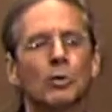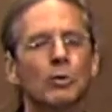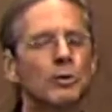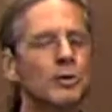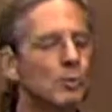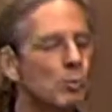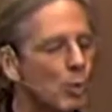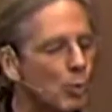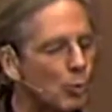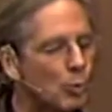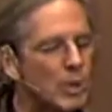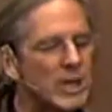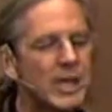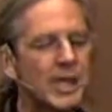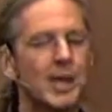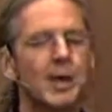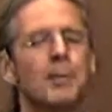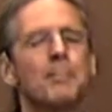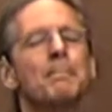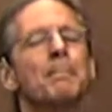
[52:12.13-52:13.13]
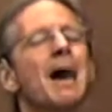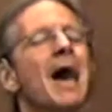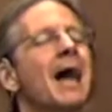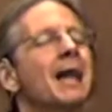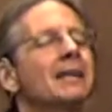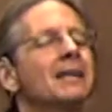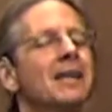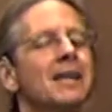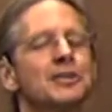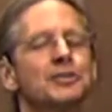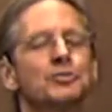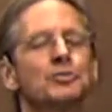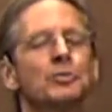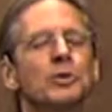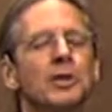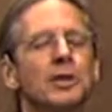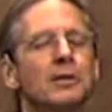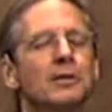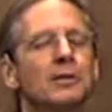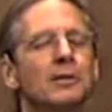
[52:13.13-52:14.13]
Lord, and that when we come back
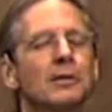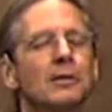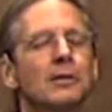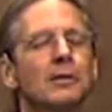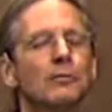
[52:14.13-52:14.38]
next week,